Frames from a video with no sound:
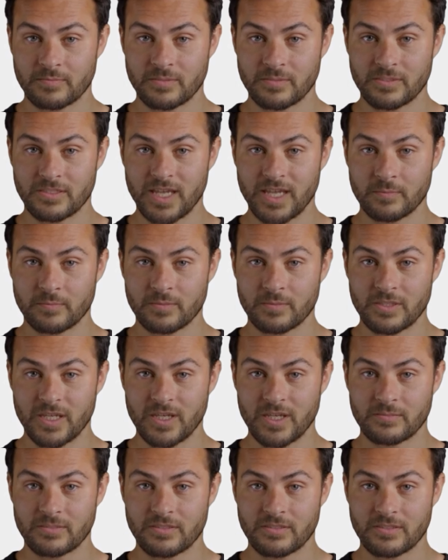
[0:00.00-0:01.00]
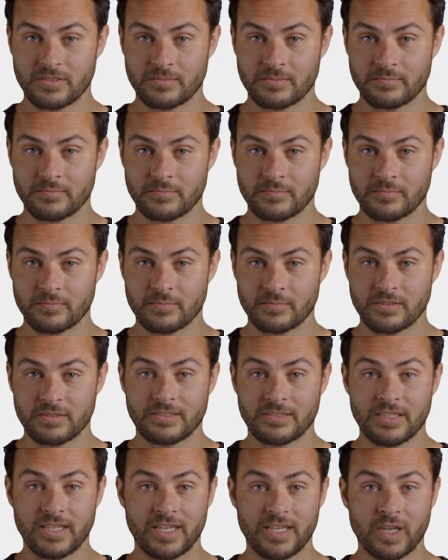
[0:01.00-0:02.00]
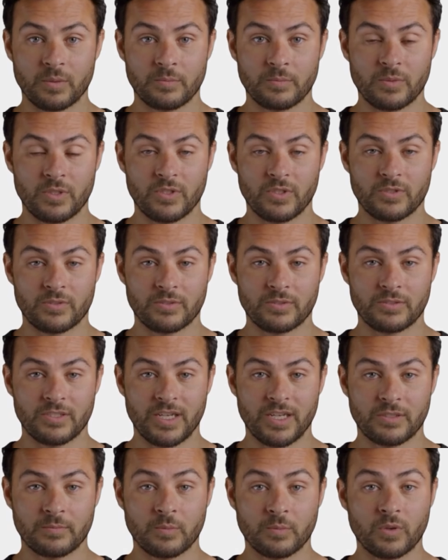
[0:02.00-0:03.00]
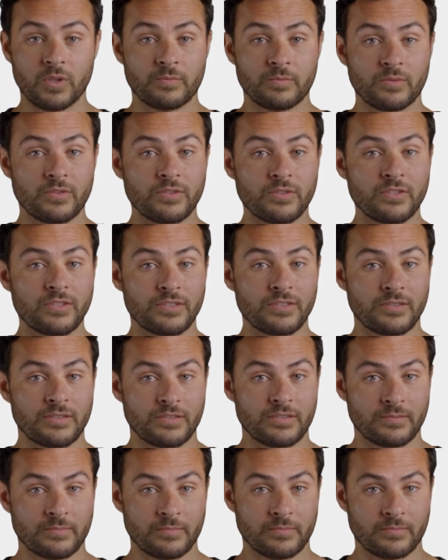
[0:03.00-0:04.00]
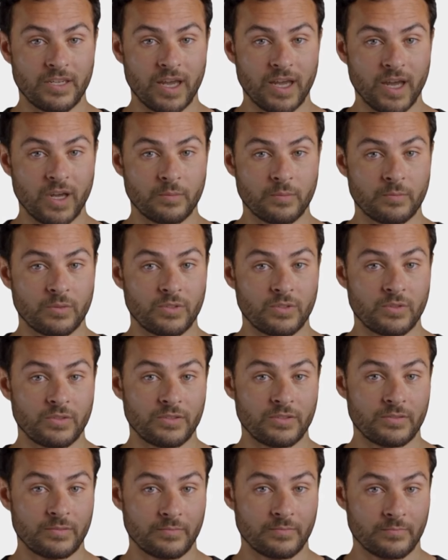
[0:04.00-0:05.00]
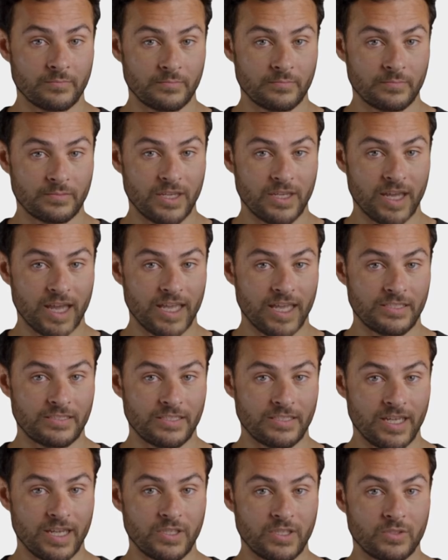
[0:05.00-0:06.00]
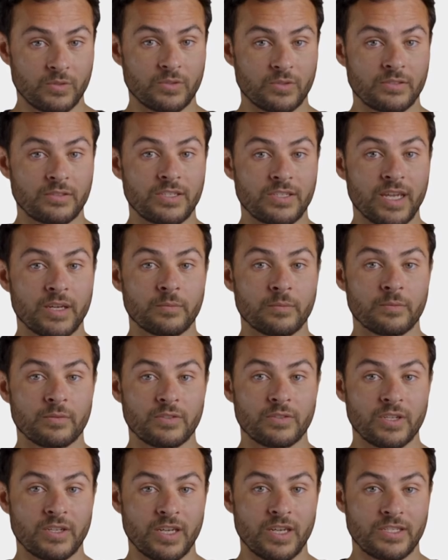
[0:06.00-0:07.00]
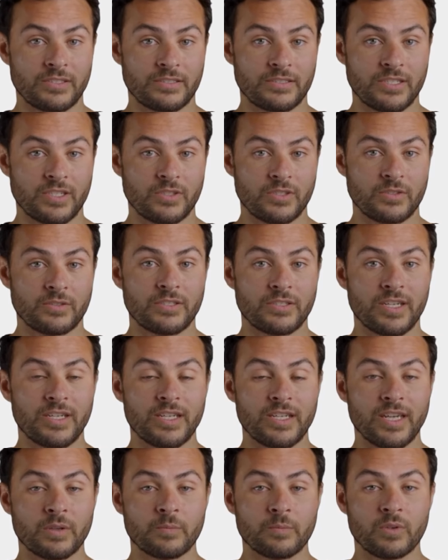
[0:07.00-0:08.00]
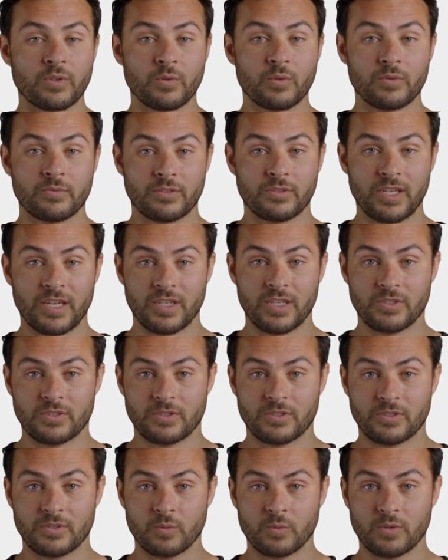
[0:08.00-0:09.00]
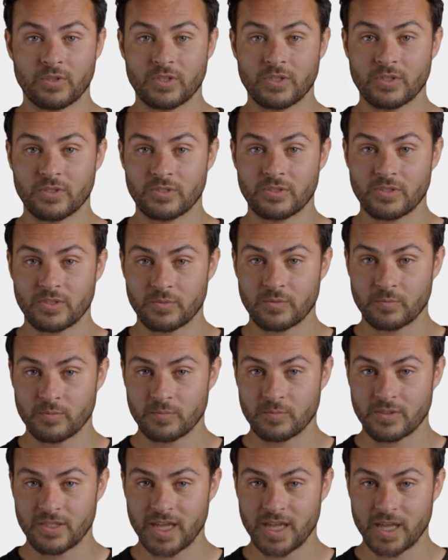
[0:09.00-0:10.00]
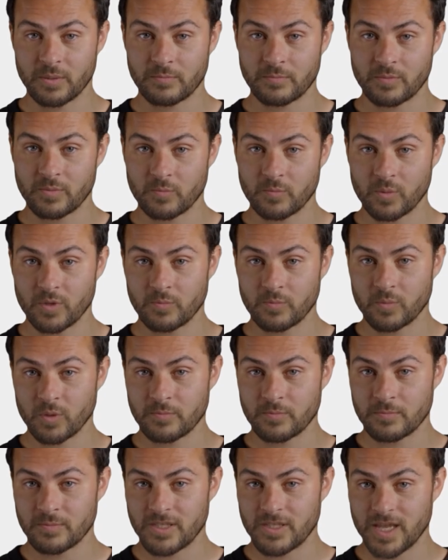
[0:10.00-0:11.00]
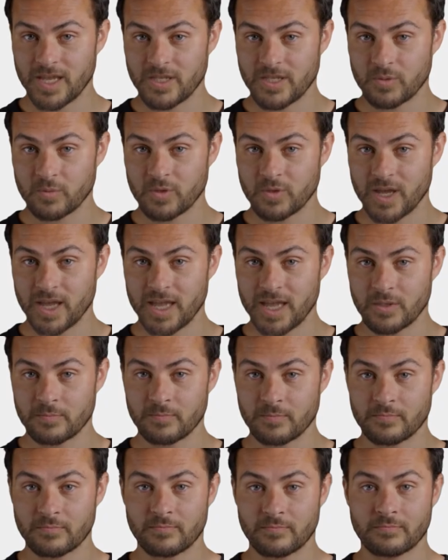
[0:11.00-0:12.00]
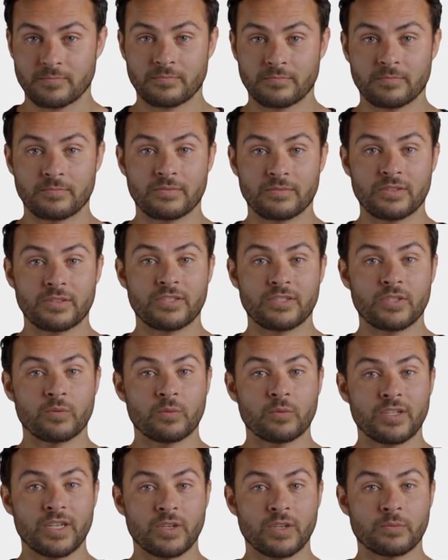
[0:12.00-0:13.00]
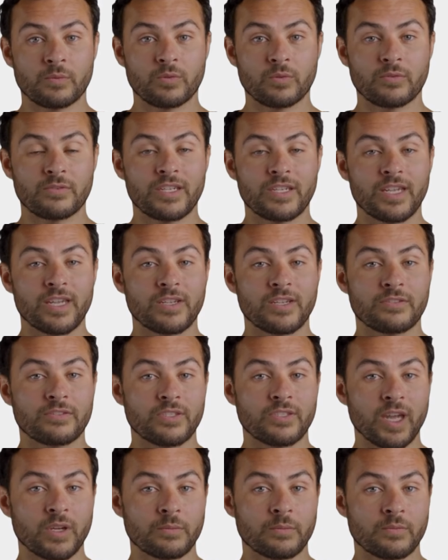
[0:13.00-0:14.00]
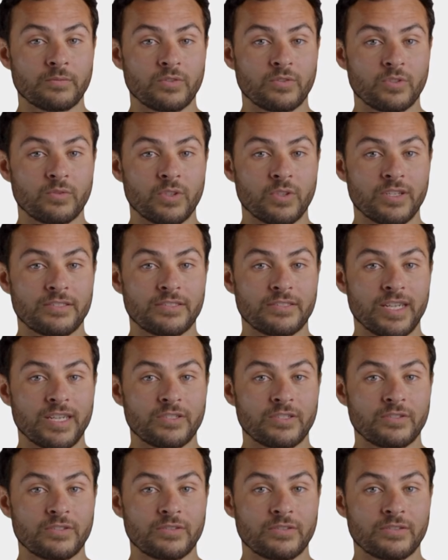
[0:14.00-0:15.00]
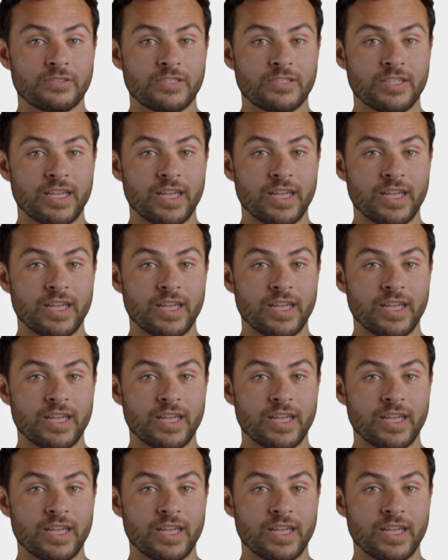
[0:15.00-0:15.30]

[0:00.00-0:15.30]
Step 7. Set up alerts and preferences. Optional. As an extra step, consider setting up notifications or alerts through the Capital One website or app. This will help you stay on top of your transactions